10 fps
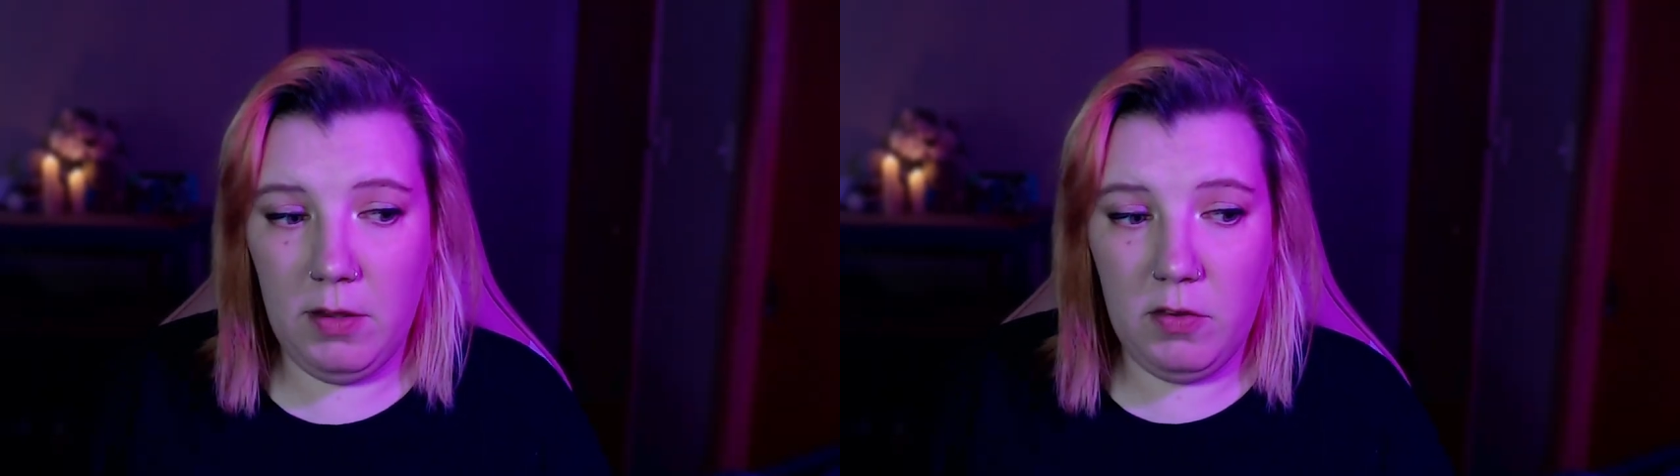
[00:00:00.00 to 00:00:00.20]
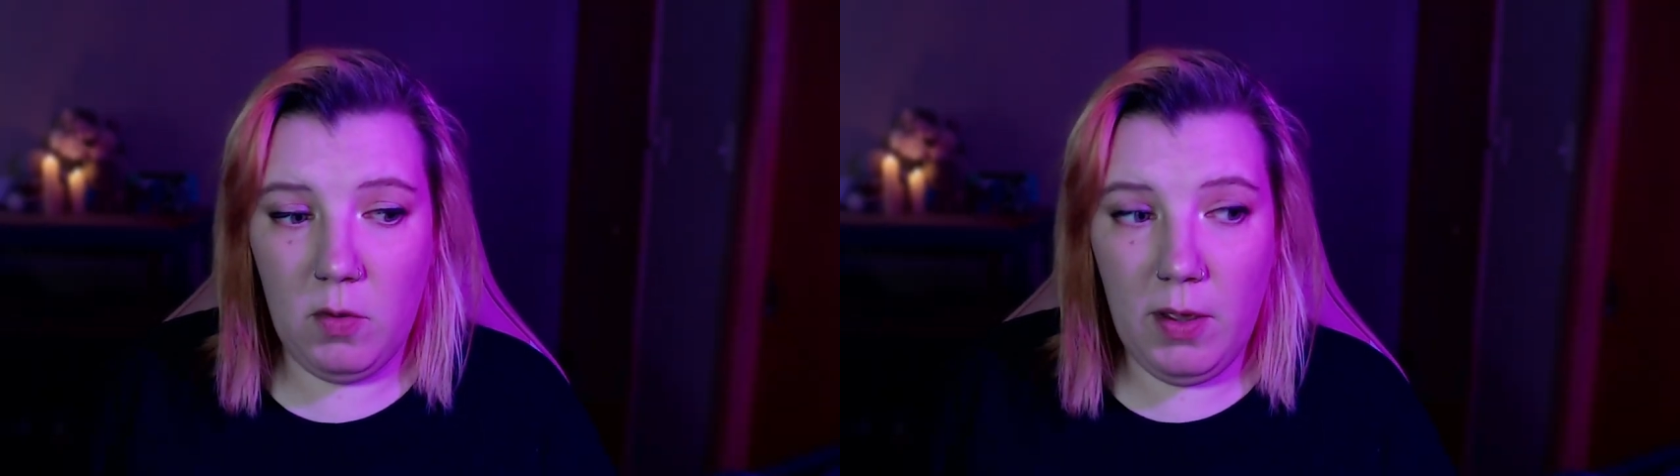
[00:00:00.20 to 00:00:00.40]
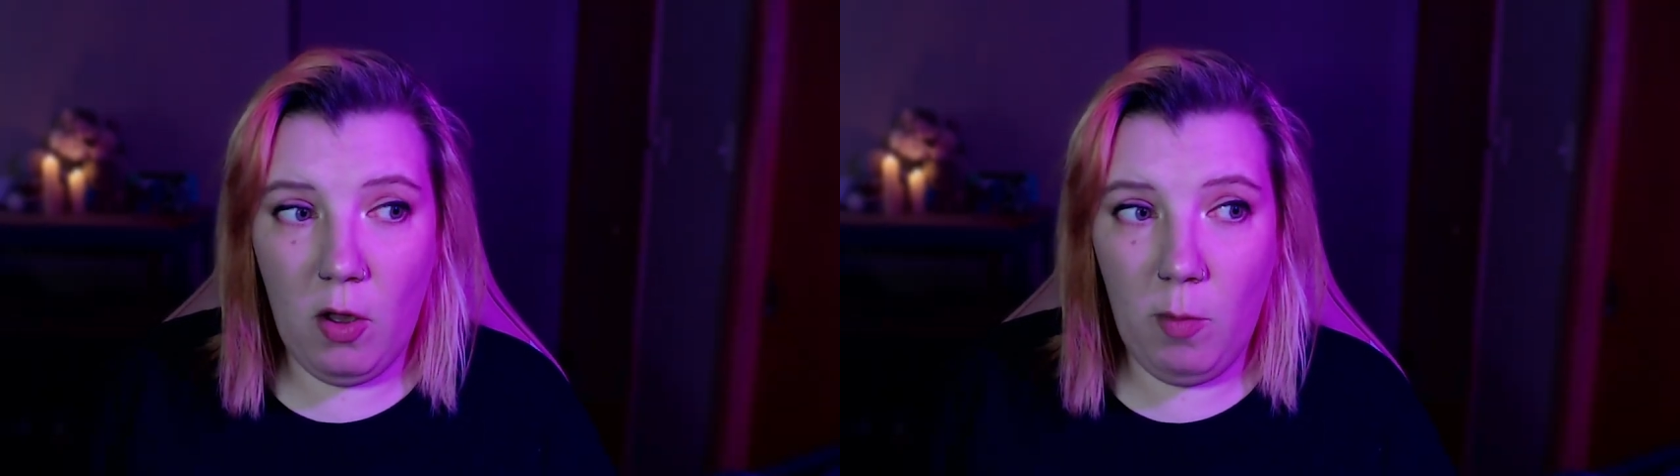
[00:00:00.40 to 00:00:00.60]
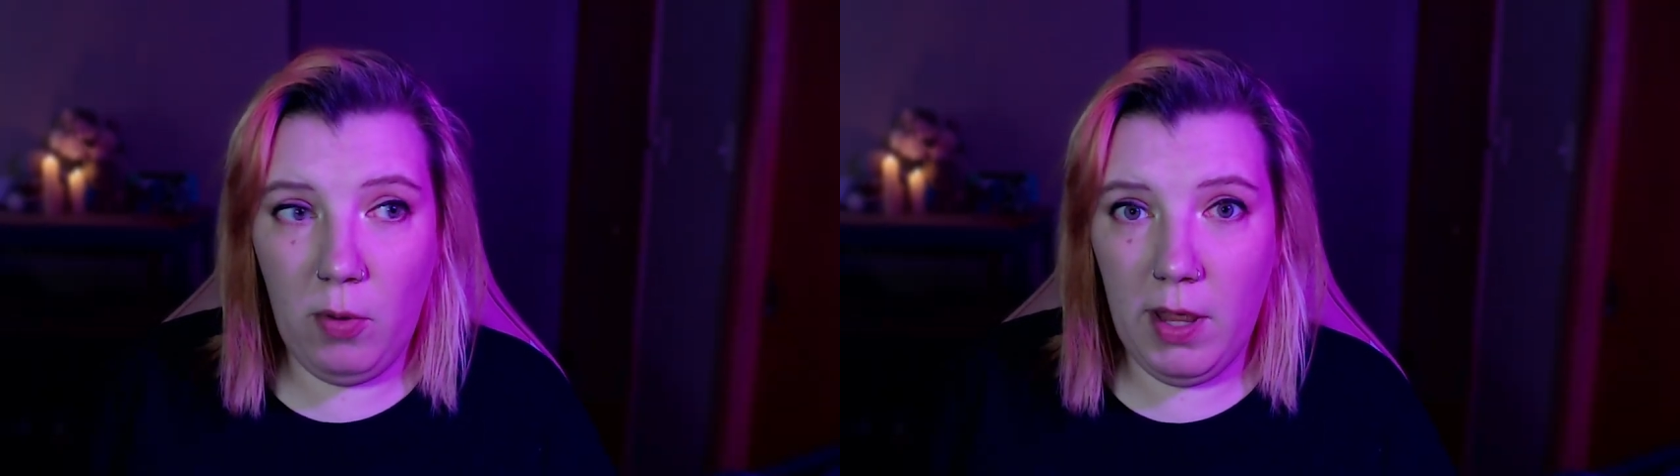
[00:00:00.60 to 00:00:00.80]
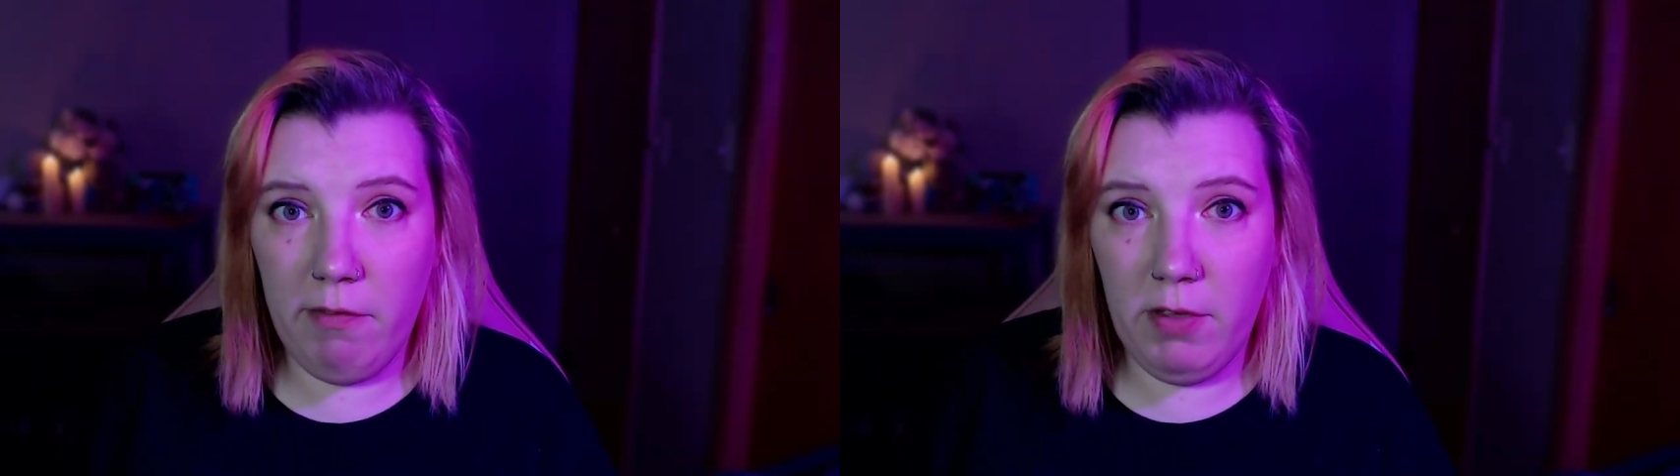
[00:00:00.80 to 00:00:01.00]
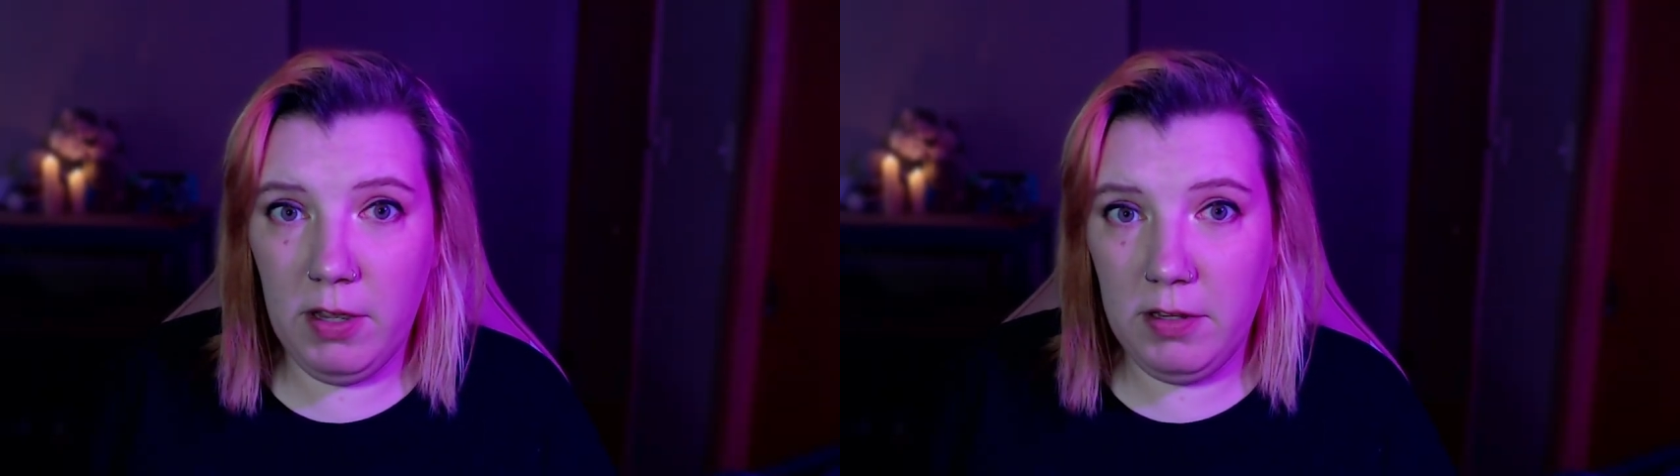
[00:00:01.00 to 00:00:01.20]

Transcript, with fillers: and so I hope we'll have a good